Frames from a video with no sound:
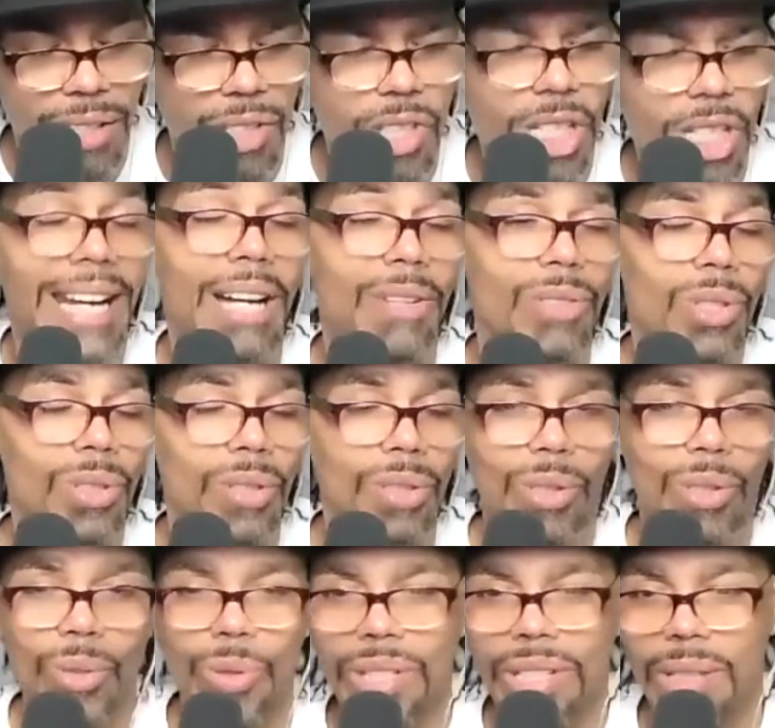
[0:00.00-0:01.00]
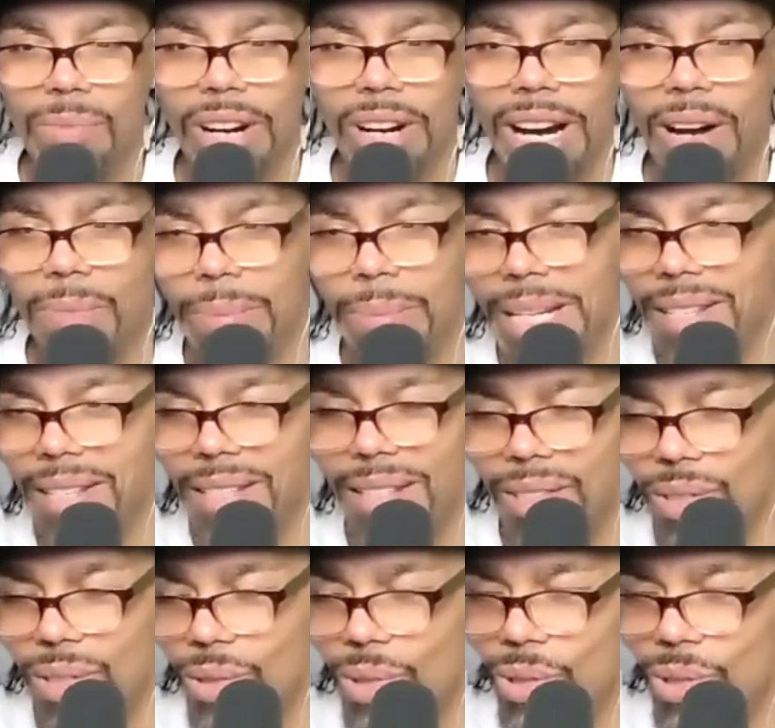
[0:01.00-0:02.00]
Shout out to the Louis D. Brown Peace
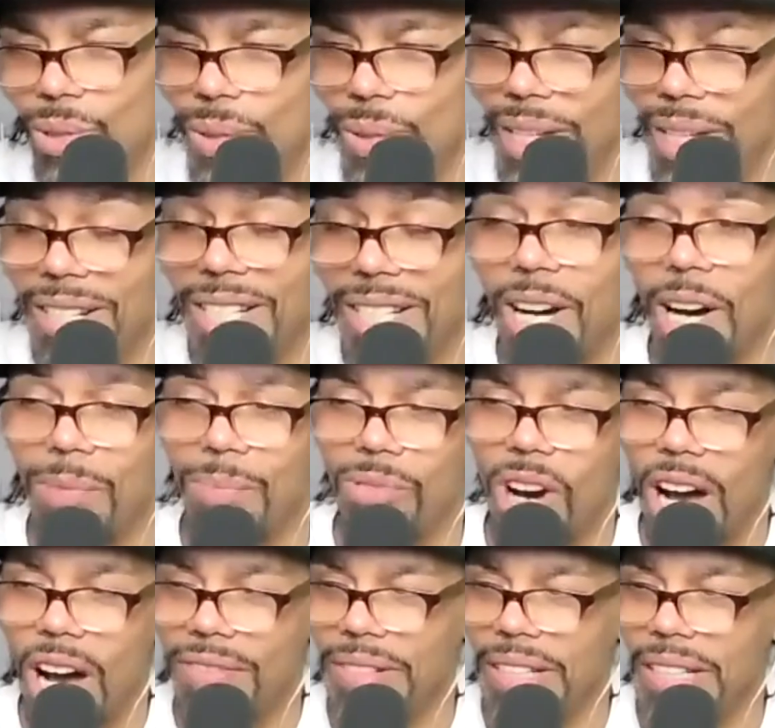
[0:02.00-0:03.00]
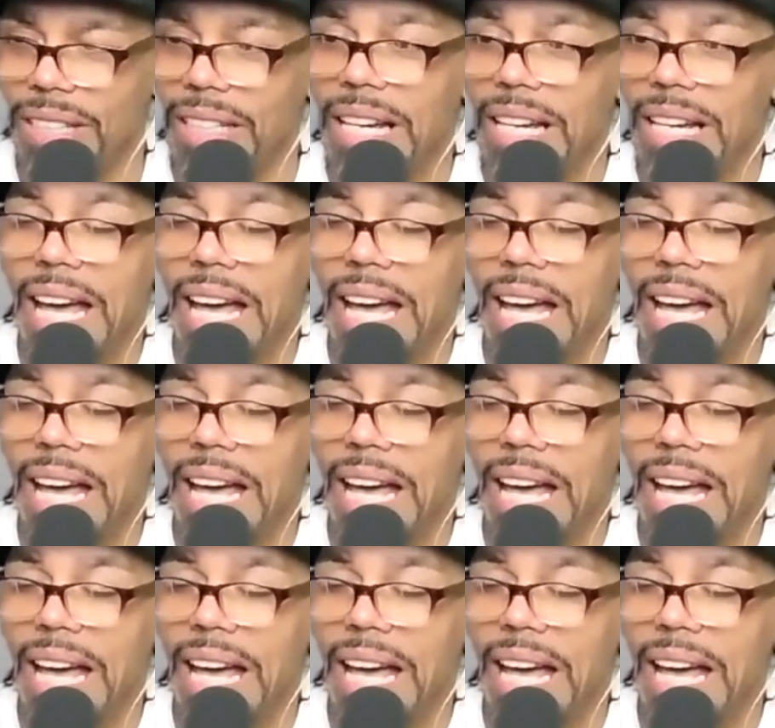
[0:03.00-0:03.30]
Institute. They're a nonprofit.